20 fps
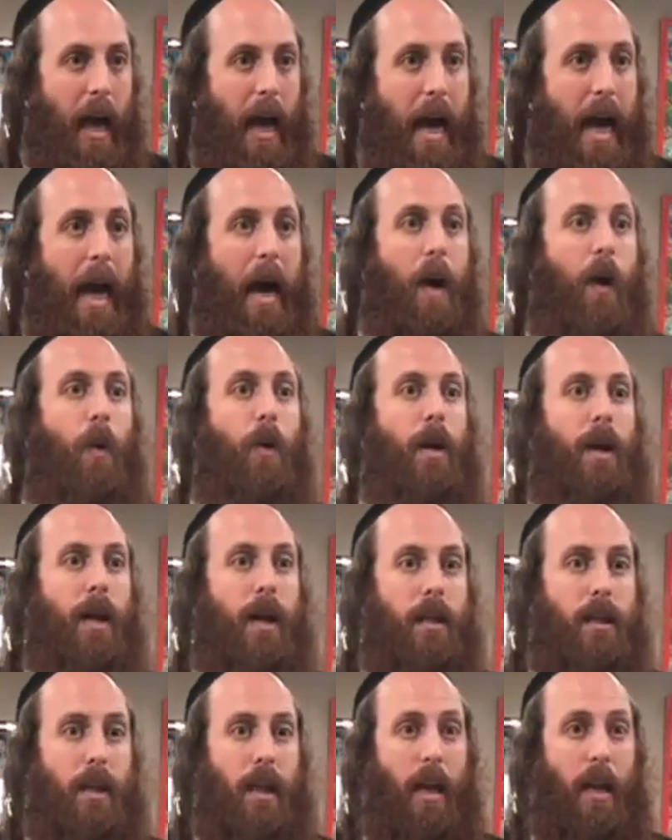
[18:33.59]
how
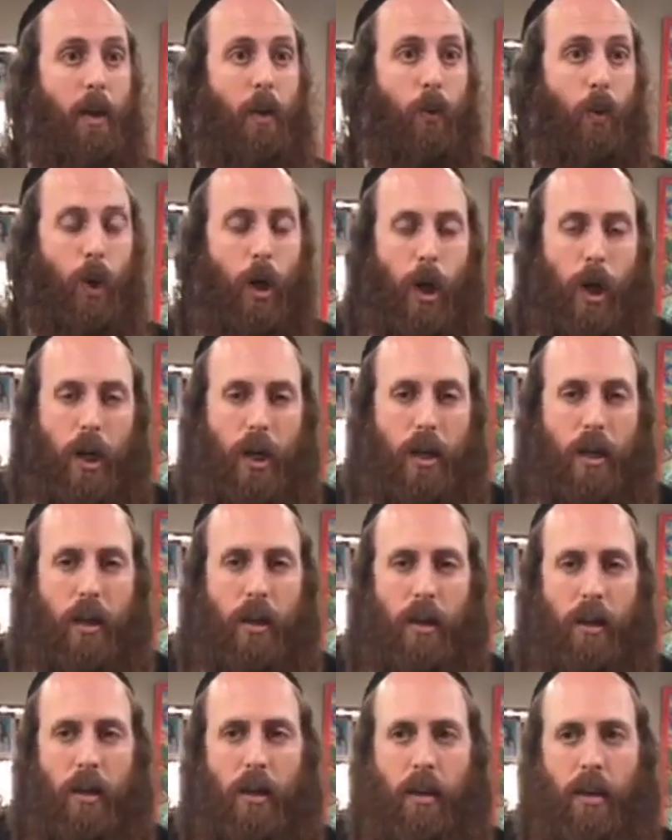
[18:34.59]
it can work,
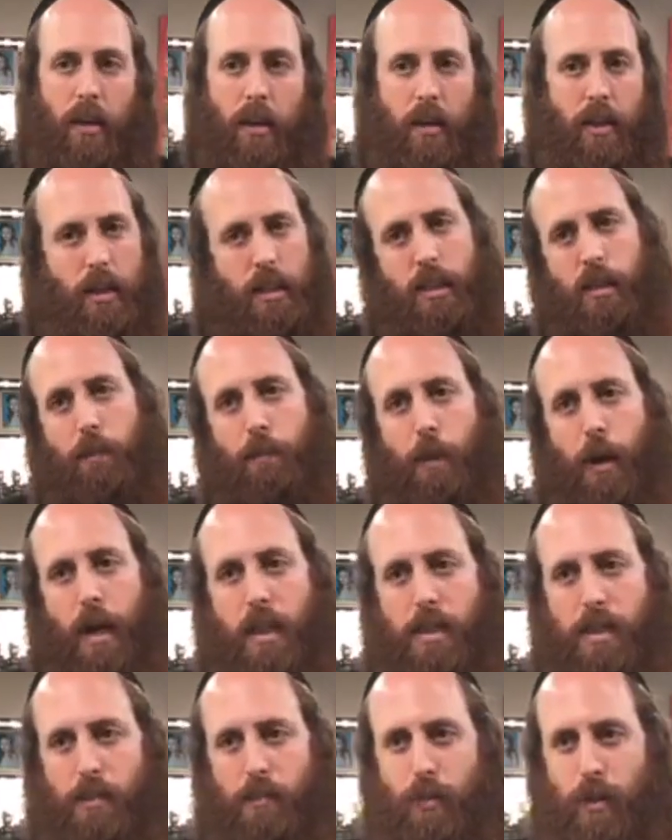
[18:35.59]
is
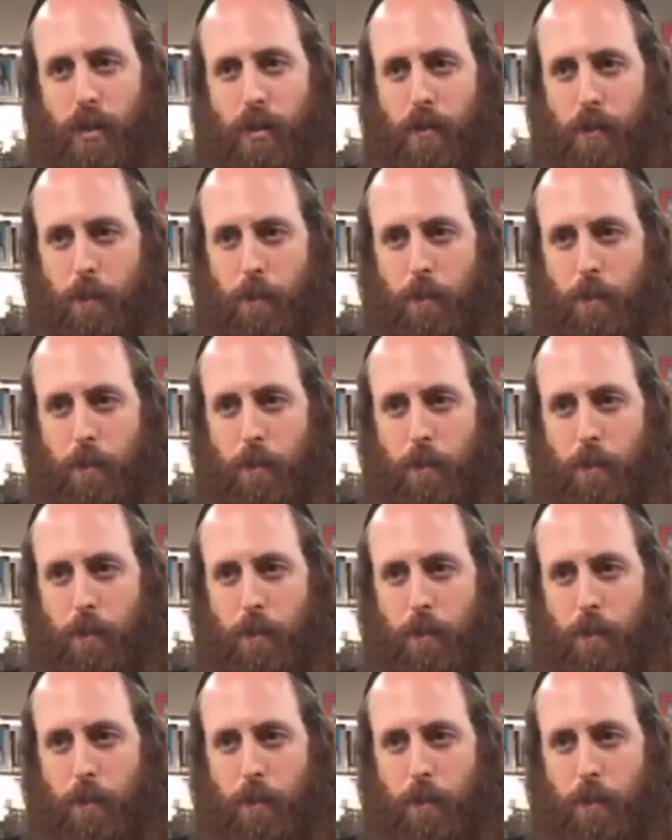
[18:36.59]
impossible.